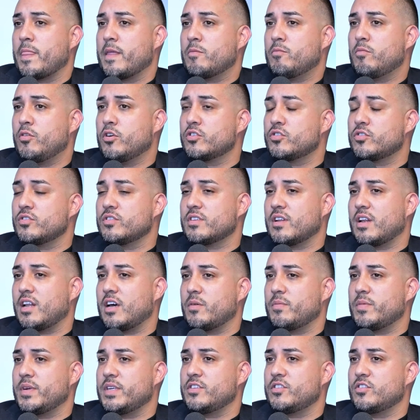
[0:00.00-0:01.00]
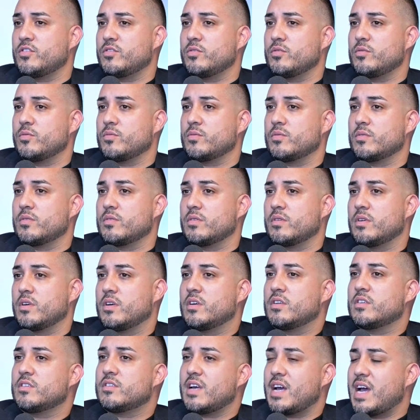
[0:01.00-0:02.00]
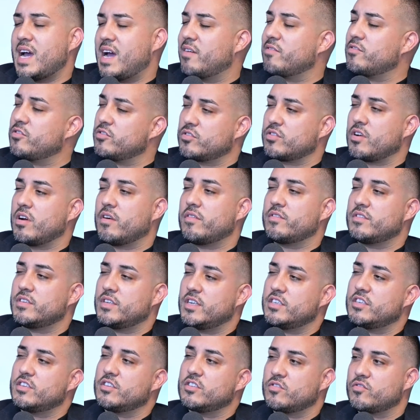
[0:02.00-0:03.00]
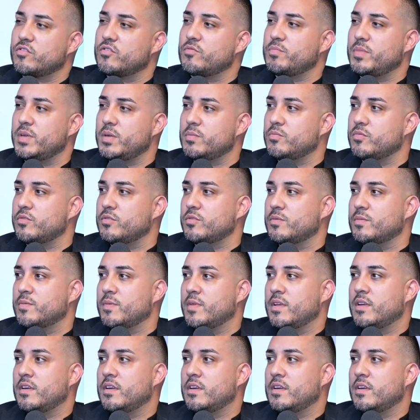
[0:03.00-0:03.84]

Poetry's allowed me to have those conversations with people.